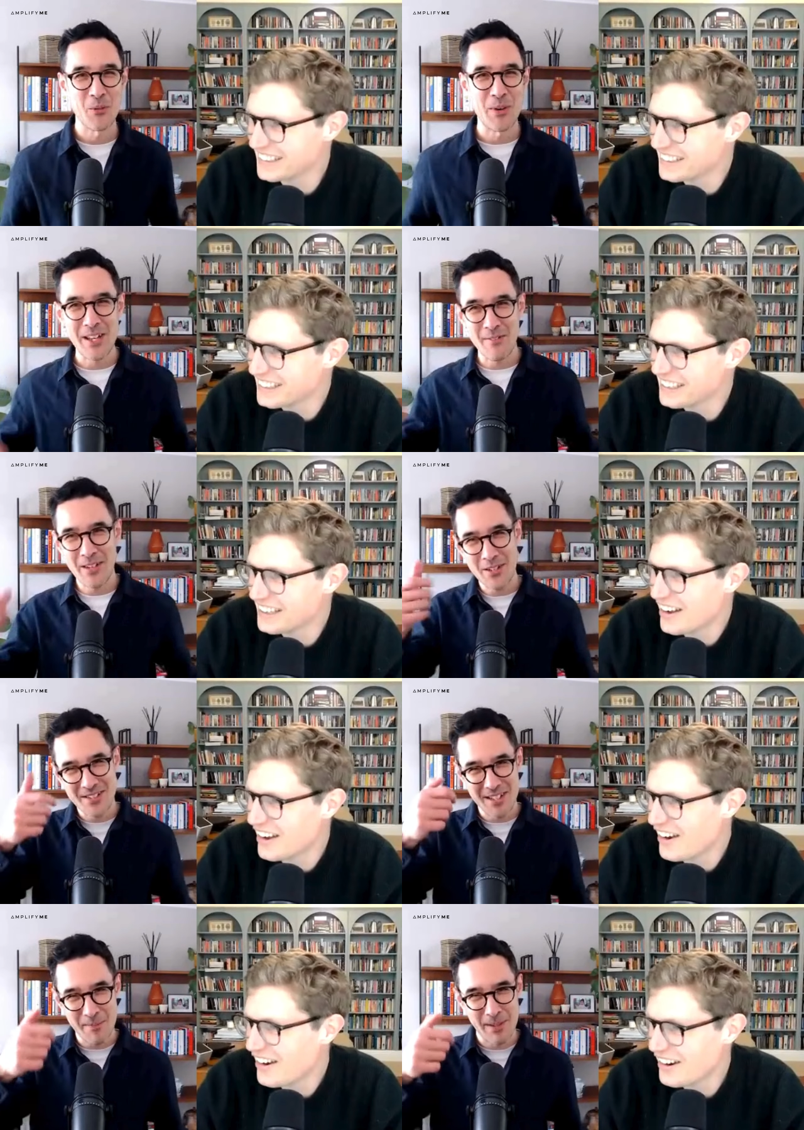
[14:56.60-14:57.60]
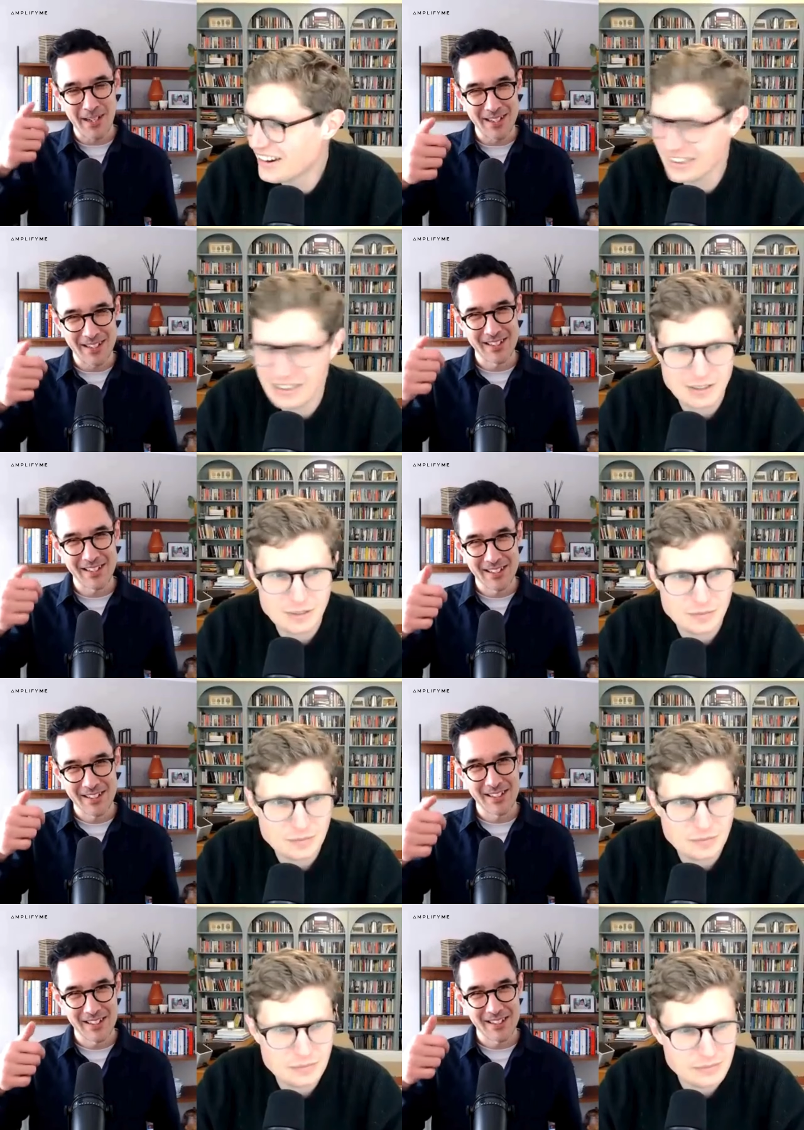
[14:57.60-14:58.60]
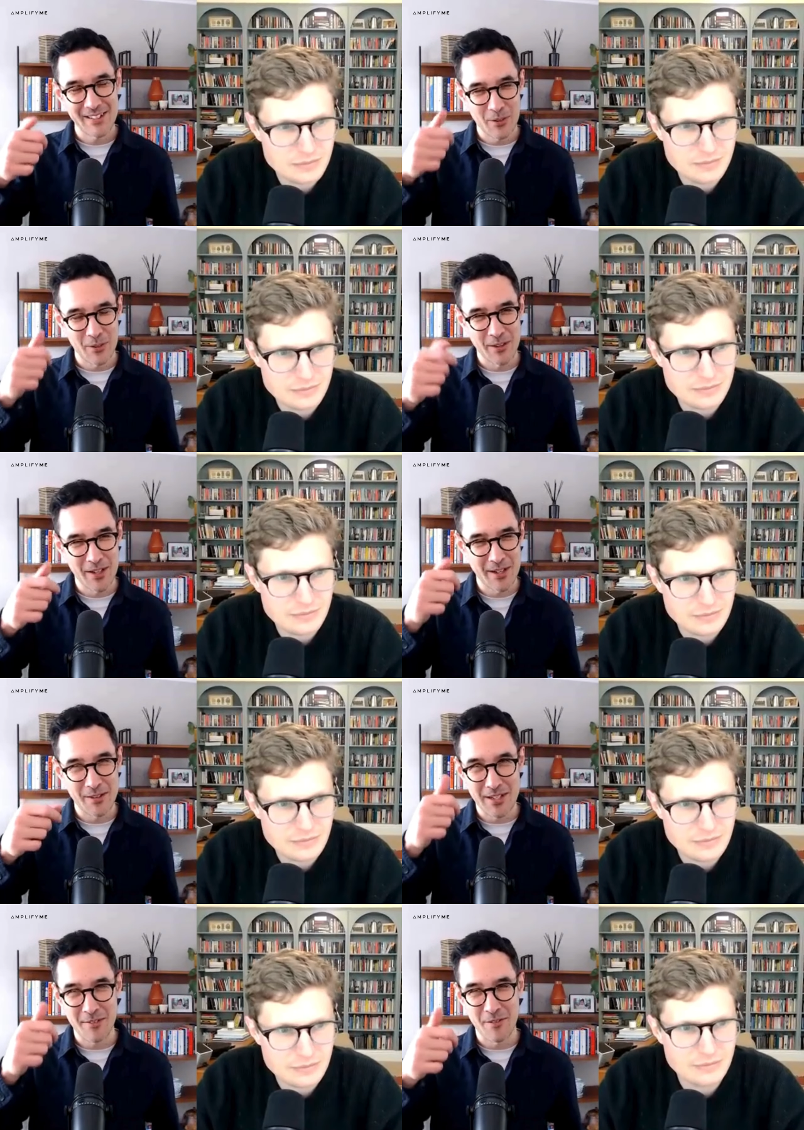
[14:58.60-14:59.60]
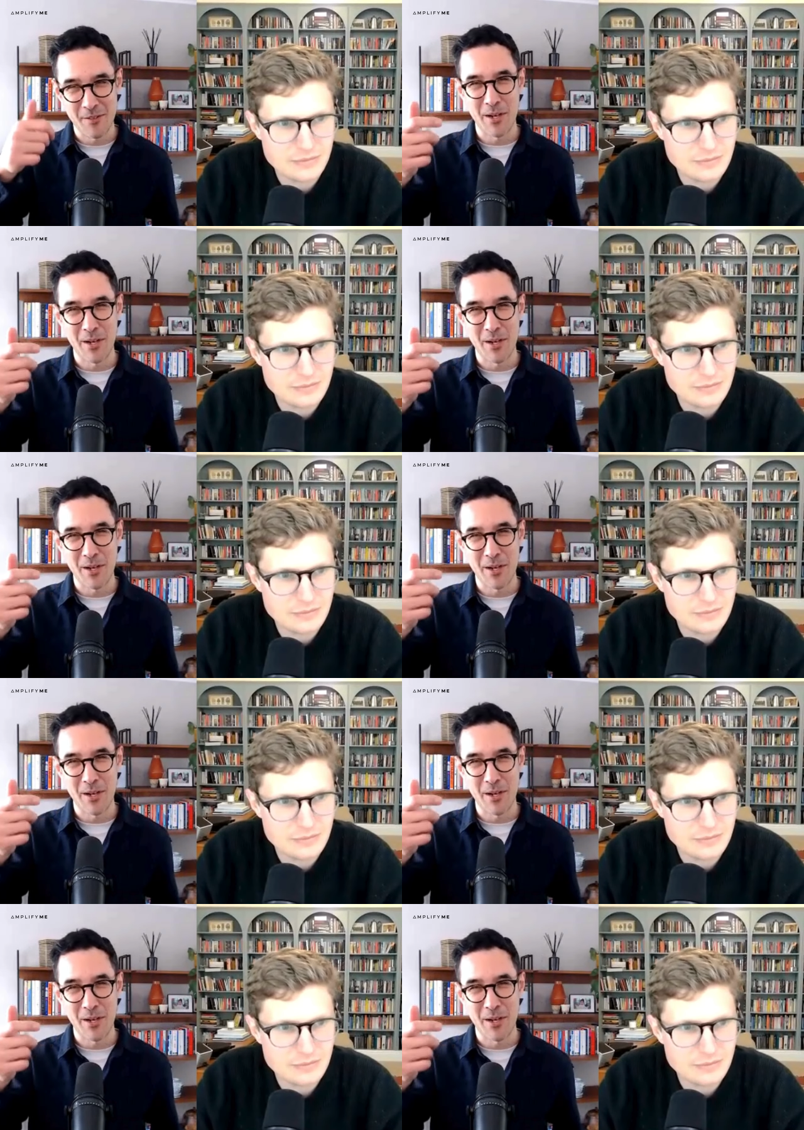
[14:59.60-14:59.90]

Speaker 1: whenever you're skipping on the, the different